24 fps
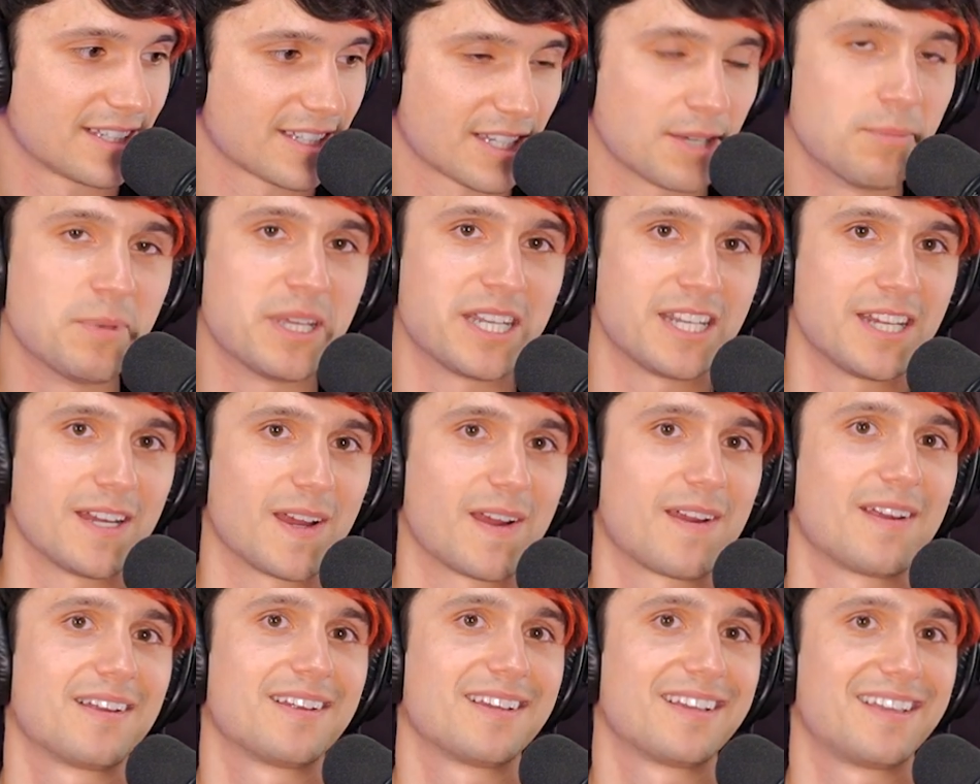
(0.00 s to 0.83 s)
come in
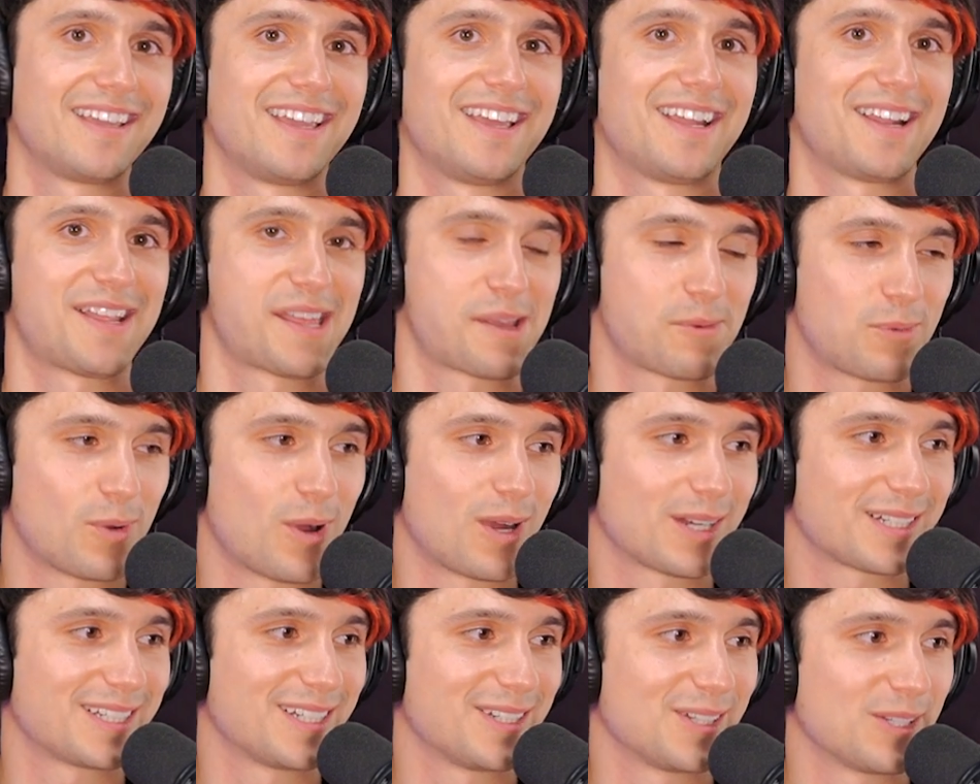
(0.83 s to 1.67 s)
here." And I like
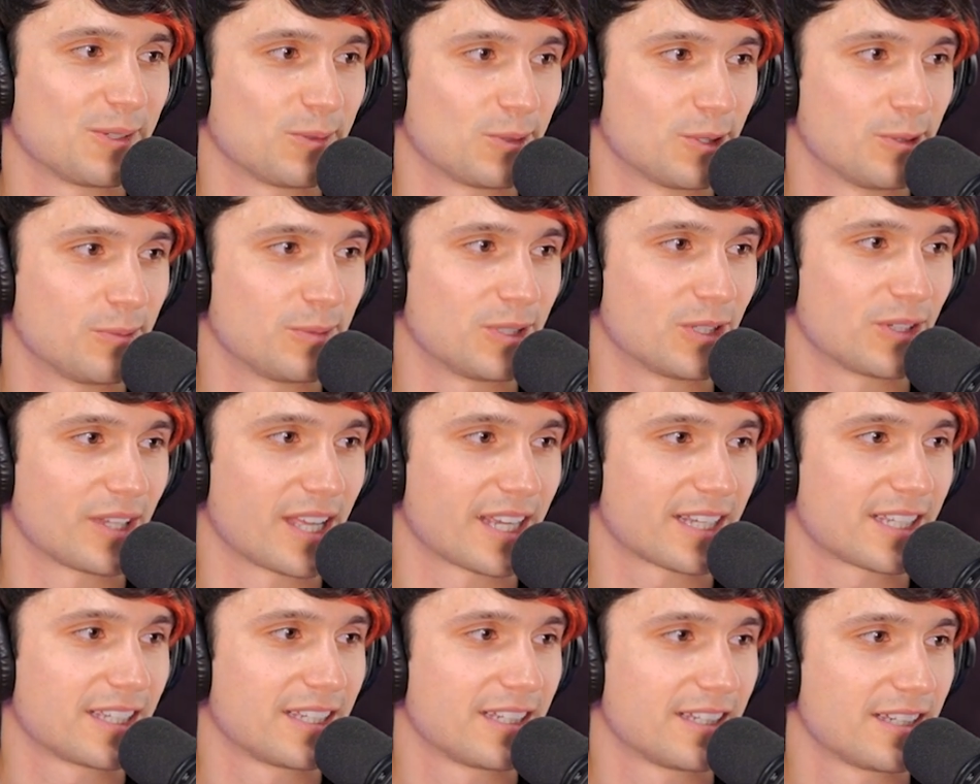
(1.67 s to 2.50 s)
walked into the room, and they're
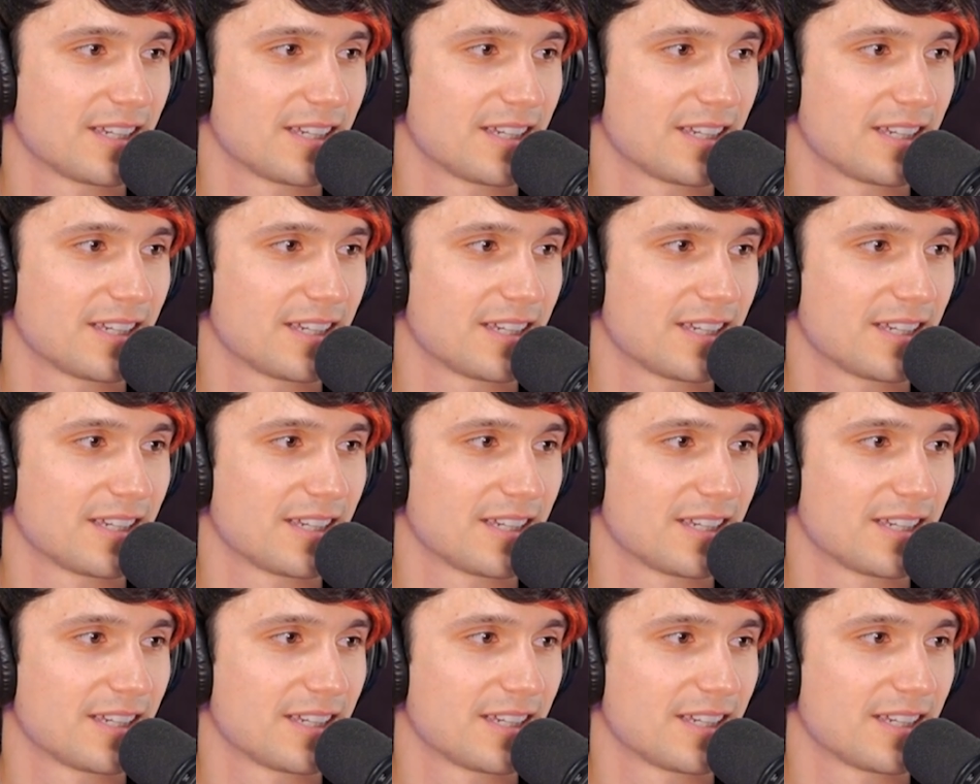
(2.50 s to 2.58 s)
like,